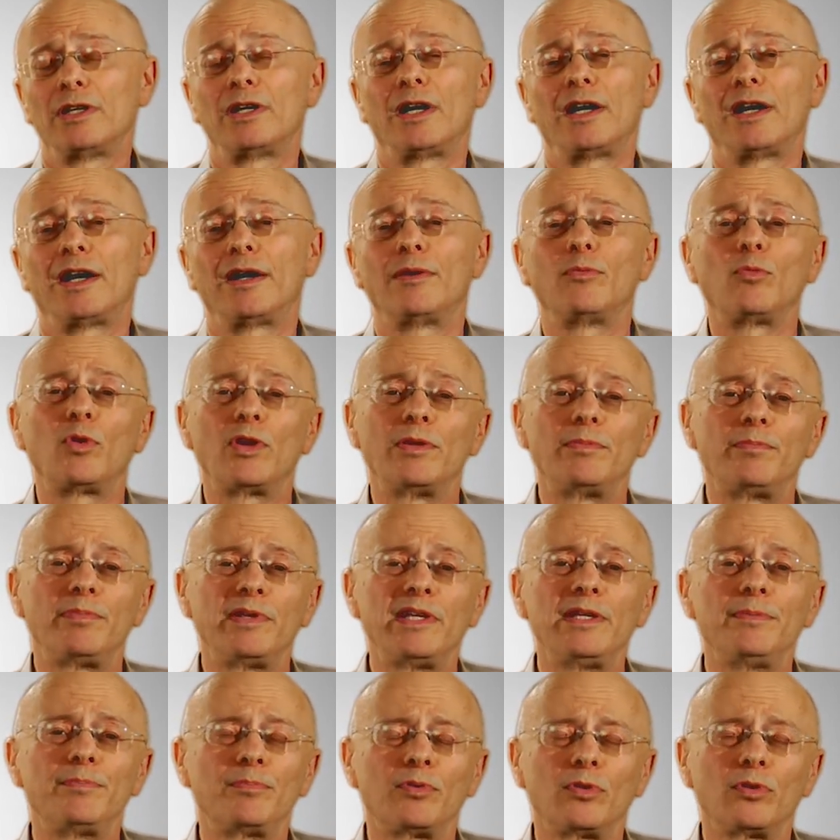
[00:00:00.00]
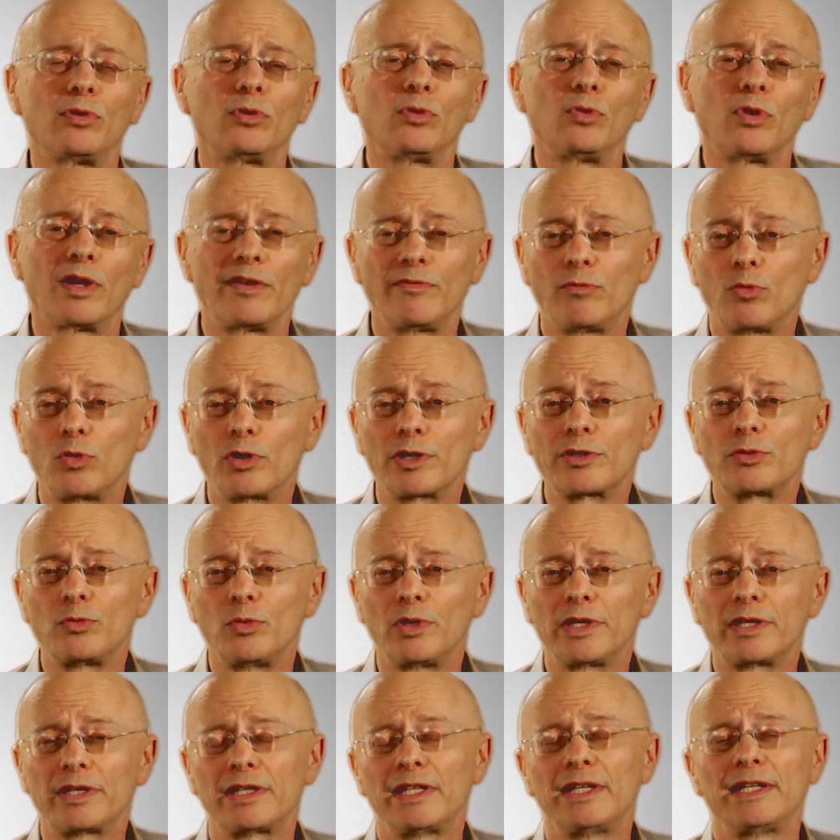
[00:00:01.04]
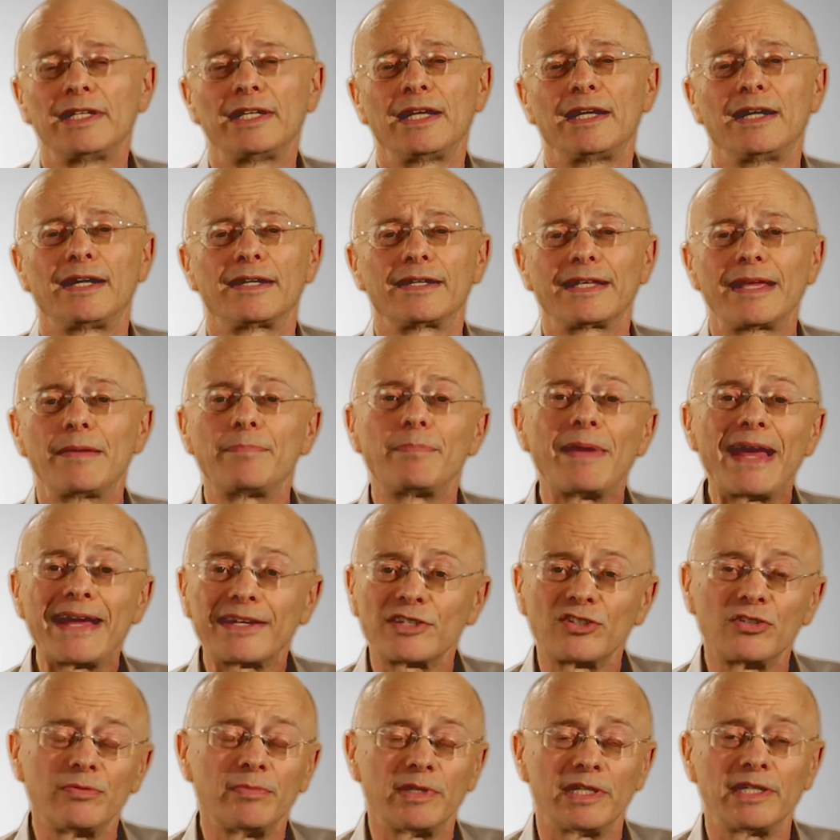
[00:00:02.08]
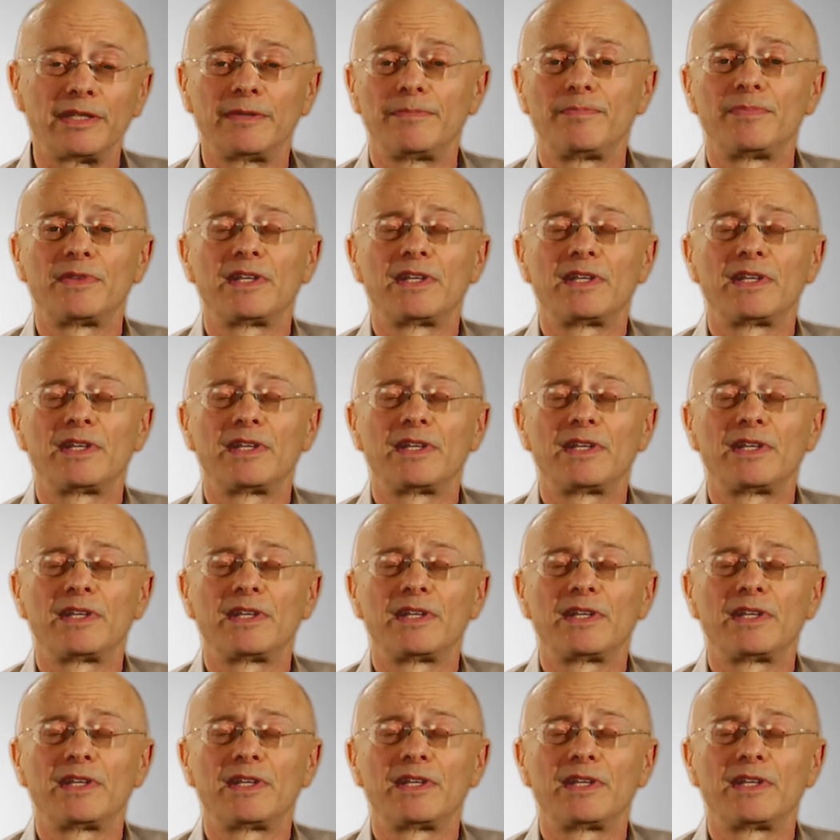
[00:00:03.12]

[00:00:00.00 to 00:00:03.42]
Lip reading: when people who I've worked with get back to me,